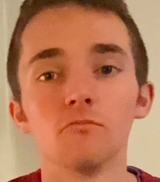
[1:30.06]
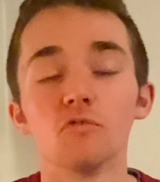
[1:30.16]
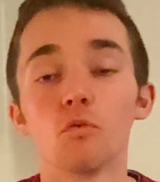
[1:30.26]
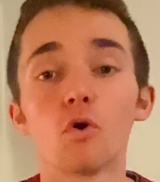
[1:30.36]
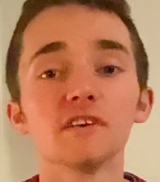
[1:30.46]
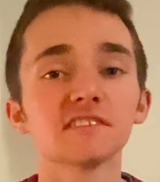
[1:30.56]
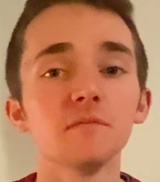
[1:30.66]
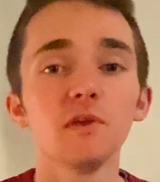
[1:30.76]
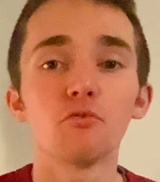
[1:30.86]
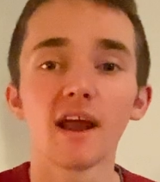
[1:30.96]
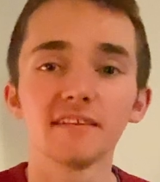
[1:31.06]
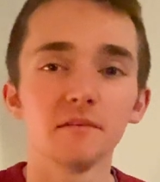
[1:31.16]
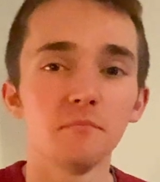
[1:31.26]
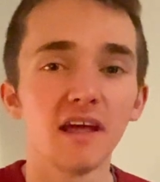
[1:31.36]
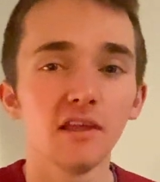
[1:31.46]
Rewards can be
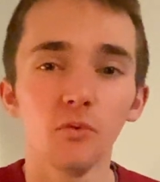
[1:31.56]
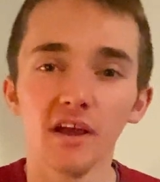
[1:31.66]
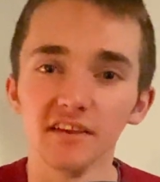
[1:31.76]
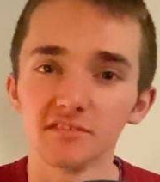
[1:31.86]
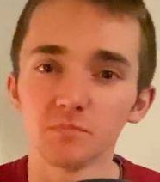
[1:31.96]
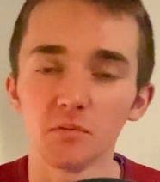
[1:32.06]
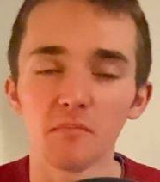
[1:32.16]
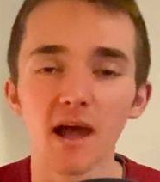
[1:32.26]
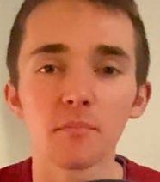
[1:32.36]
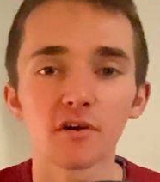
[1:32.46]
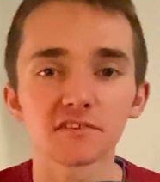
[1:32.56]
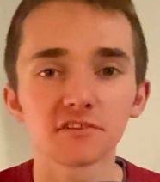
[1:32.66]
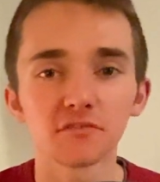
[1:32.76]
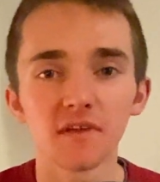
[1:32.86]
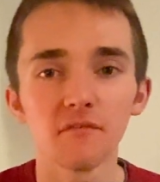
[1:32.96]
ranked in many ways, but my
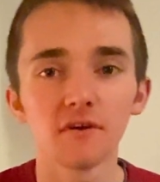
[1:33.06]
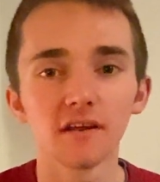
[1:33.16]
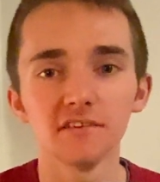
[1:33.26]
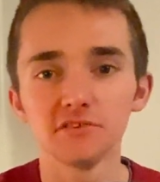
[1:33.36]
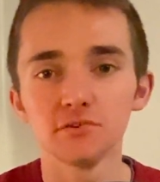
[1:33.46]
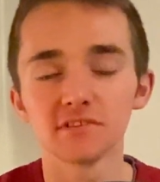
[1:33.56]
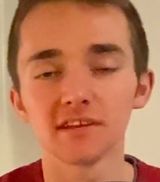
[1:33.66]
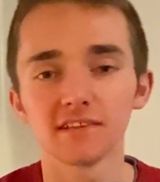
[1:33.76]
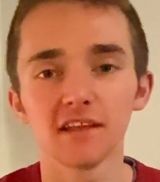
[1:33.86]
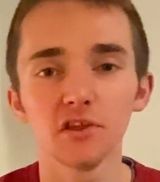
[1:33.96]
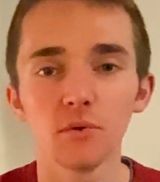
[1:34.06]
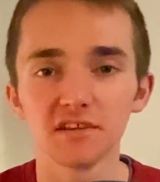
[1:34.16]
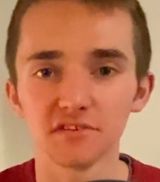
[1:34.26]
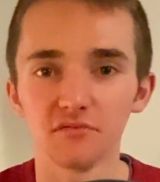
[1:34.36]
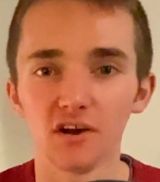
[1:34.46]
personal favorite is using
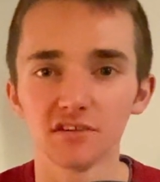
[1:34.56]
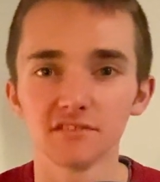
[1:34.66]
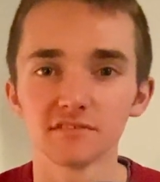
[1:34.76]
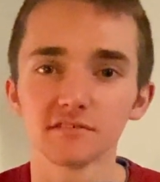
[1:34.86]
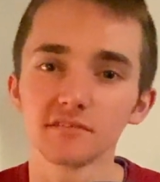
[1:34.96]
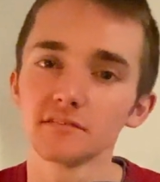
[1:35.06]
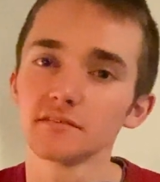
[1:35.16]
attenuation functions.